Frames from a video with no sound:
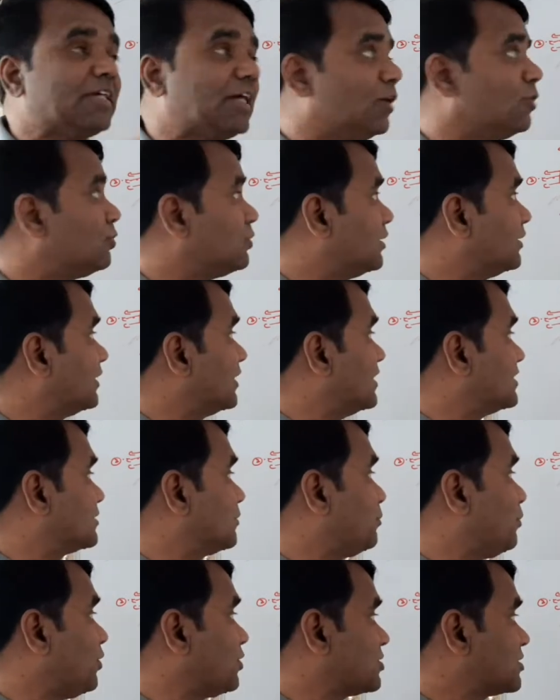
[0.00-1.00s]
out, then it's a
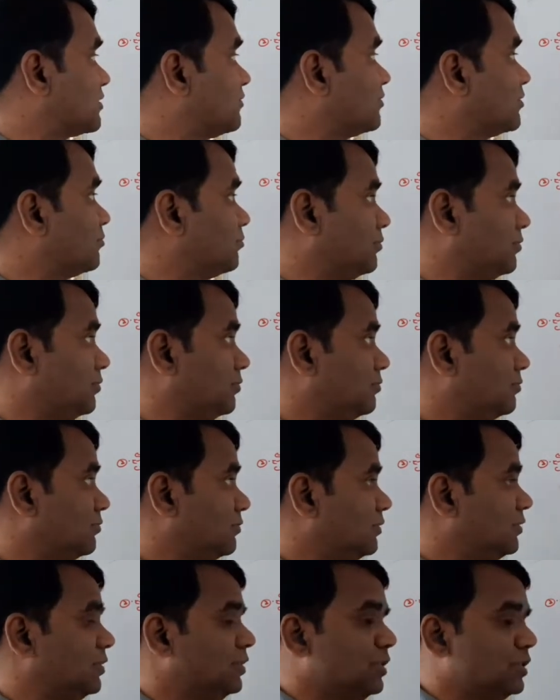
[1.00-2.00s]
positive number.
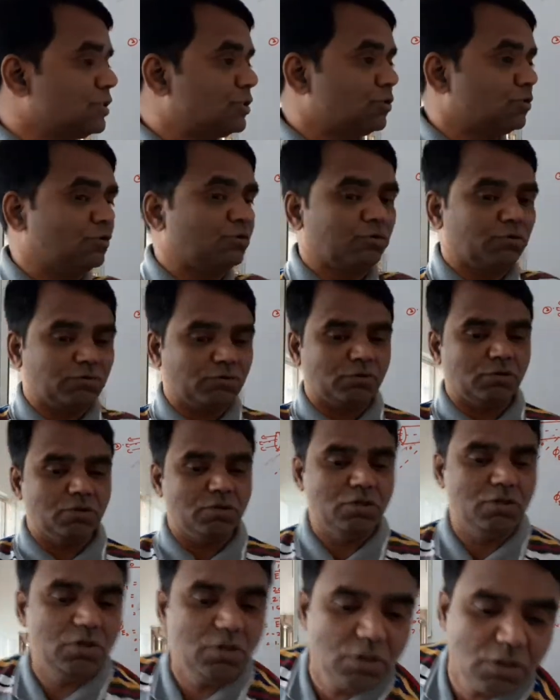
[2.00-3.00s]
So
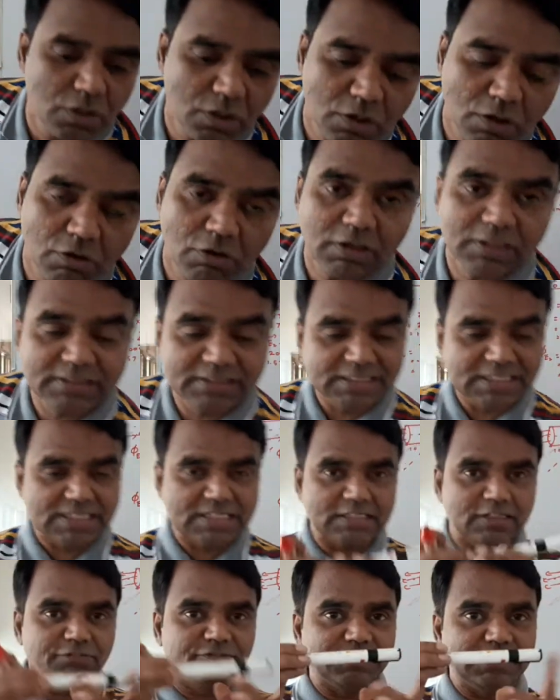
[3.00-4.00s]
on this
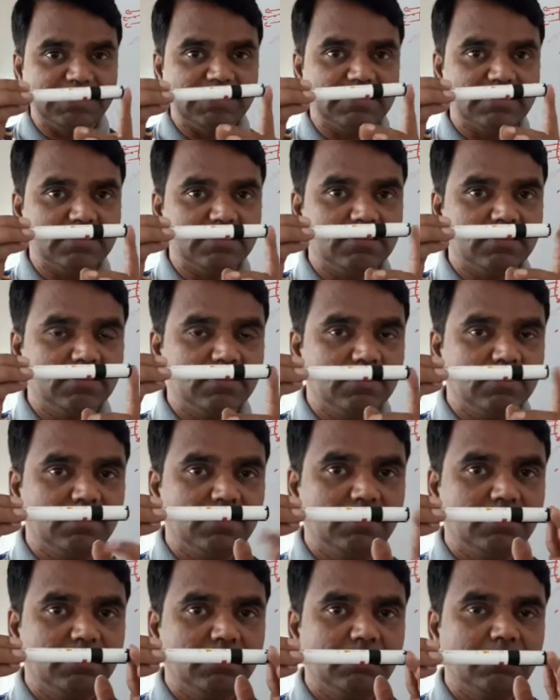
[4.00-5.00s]
surface
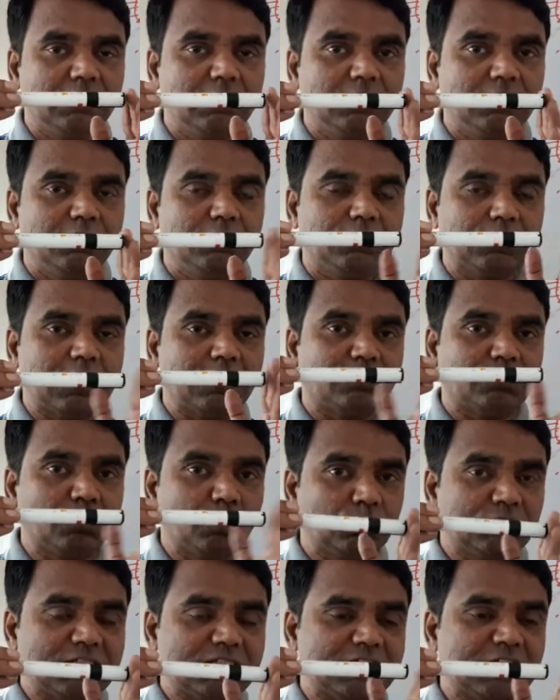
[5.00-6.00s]
or
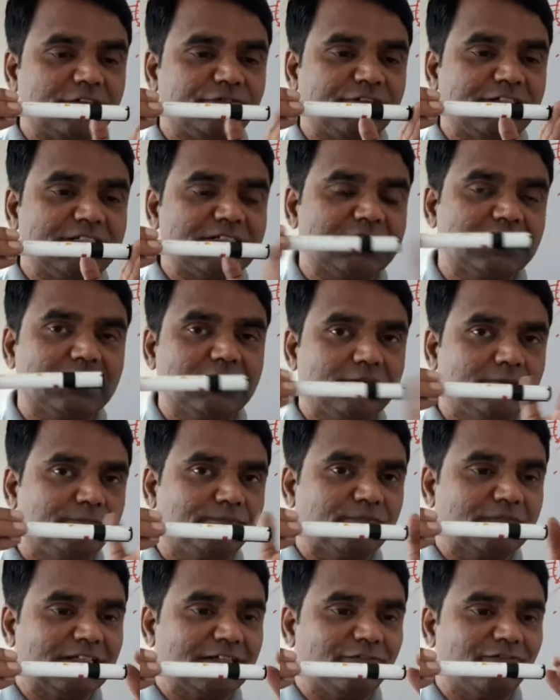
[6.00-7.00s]
through this surface,
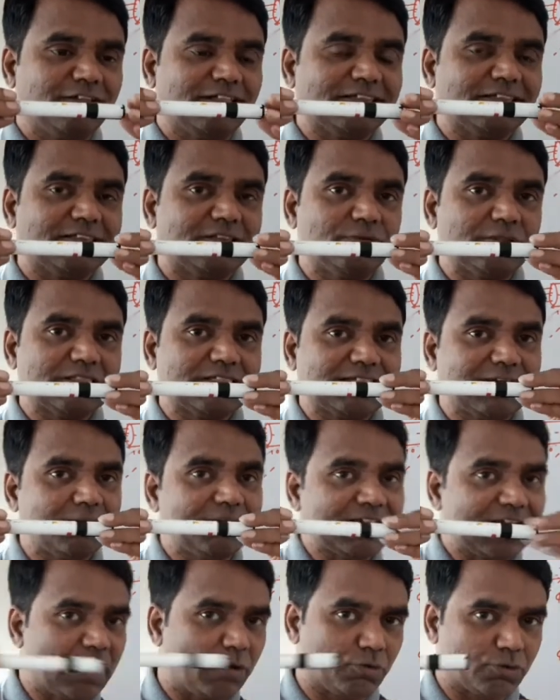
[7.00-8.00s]
flux was
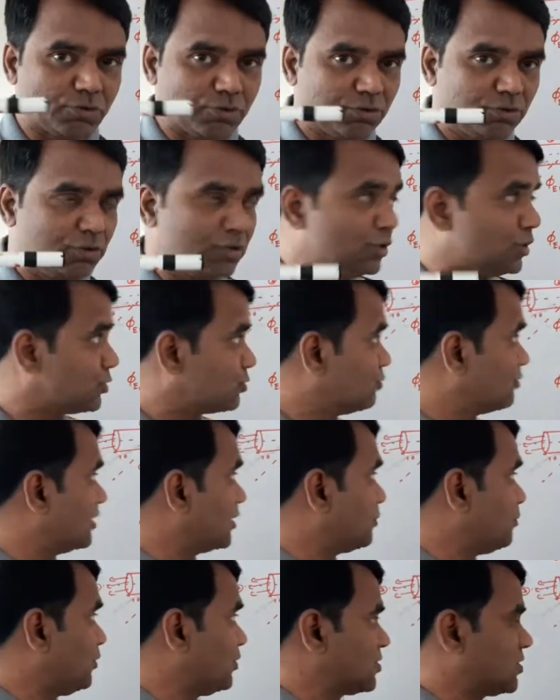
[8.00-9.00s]
coming out, so you
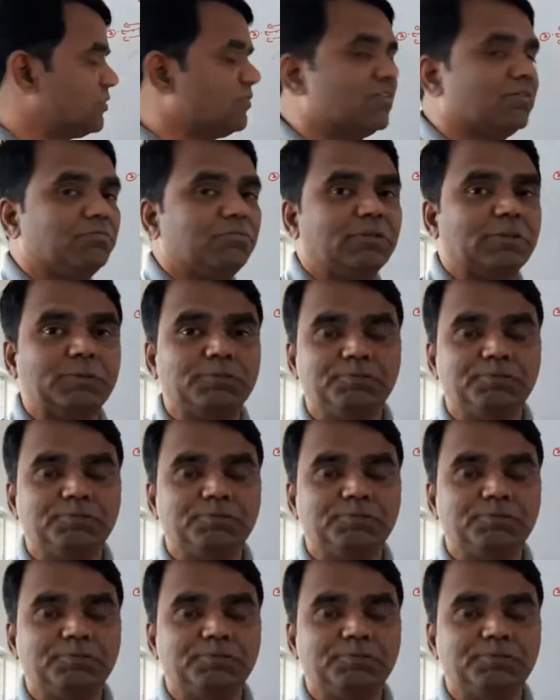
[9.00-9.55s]
get a positive number.